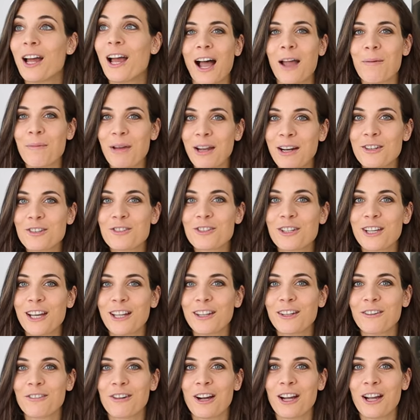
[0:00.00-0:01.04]
I managed to
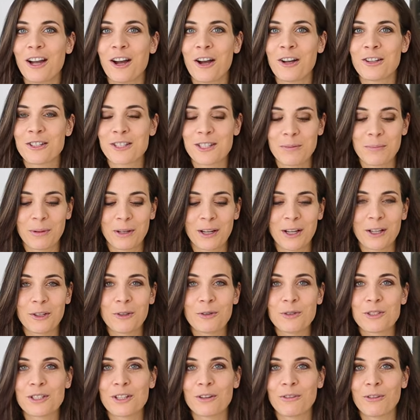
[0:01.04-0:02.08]
get the right answer, but I
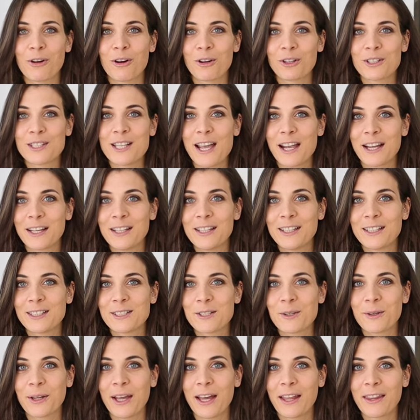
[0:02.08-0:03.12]
used the wrong technique
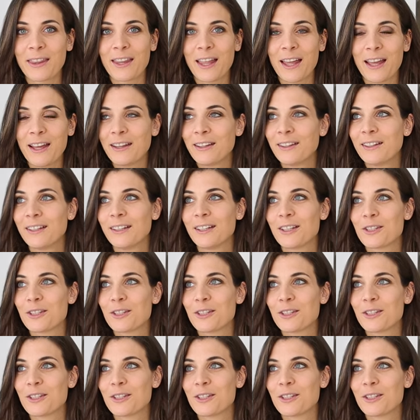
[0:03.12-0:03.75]
to get there.